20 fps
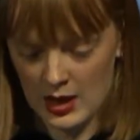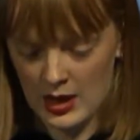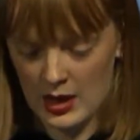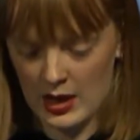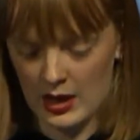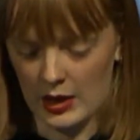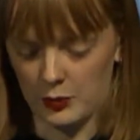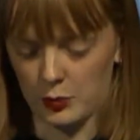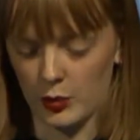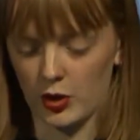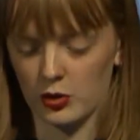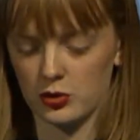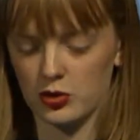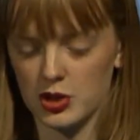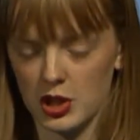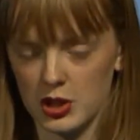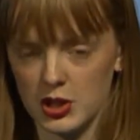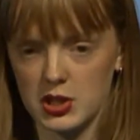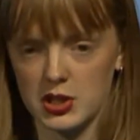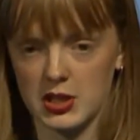And we are
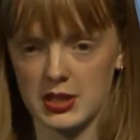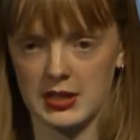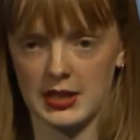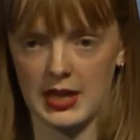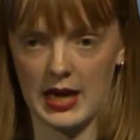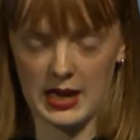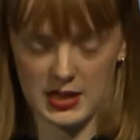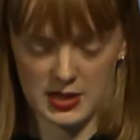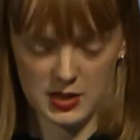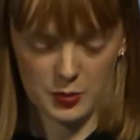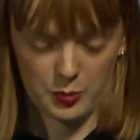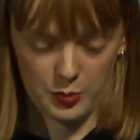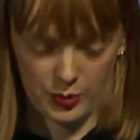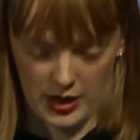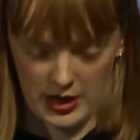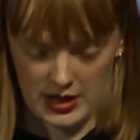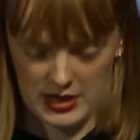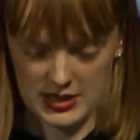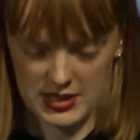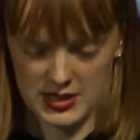just as
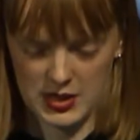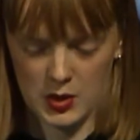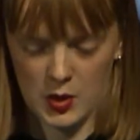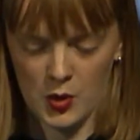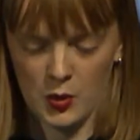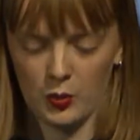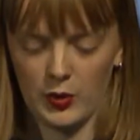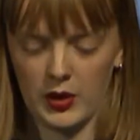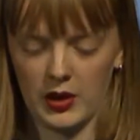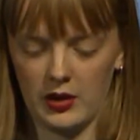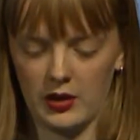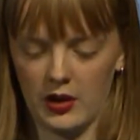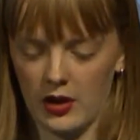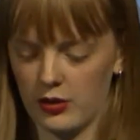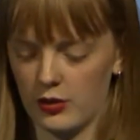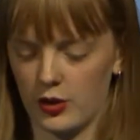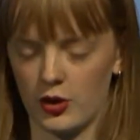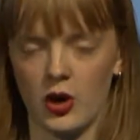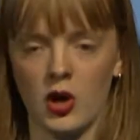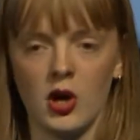surprised when
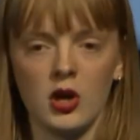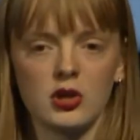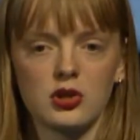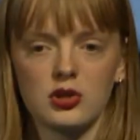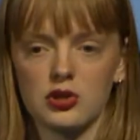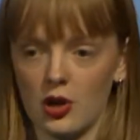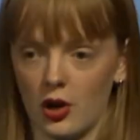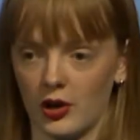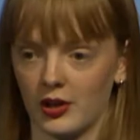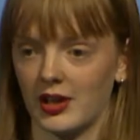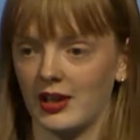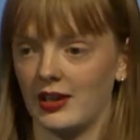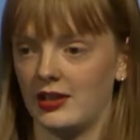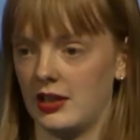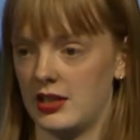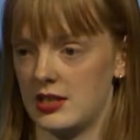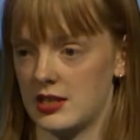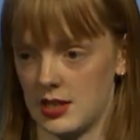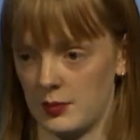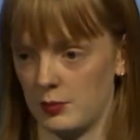another shockingly
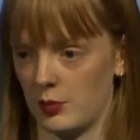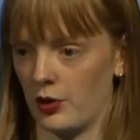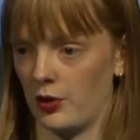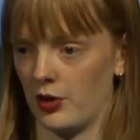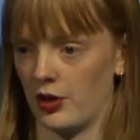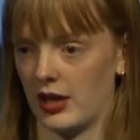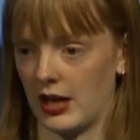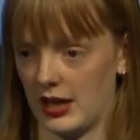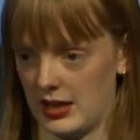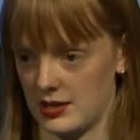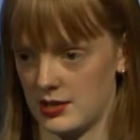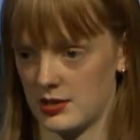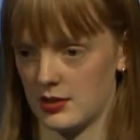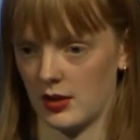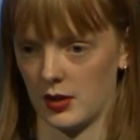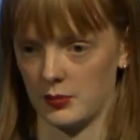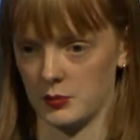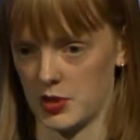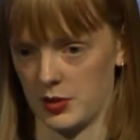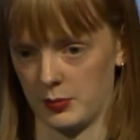similar case
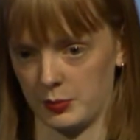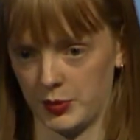comes up.